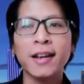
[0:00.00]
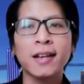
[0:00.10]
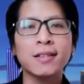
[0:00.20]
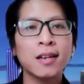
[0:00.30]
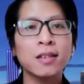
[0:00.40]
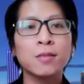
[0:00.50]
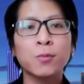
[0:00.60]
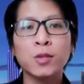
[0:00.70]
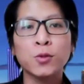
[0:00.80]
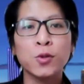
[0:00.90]
and second grade
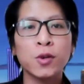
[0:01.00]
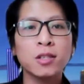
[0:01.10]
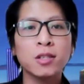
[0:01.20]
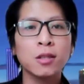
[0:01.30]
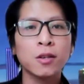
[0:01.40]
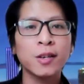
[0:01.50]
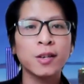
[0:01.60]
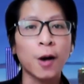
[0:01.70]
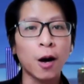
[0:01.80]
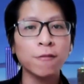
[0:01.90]
students learning
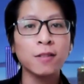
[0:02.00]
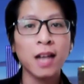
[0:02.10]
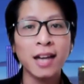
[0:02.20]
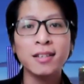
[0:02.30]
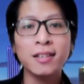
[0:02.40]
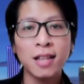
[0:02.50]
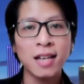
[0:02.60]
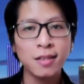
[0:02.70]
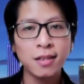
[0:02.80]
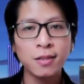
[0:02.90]
offline
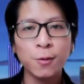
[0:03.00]
classes,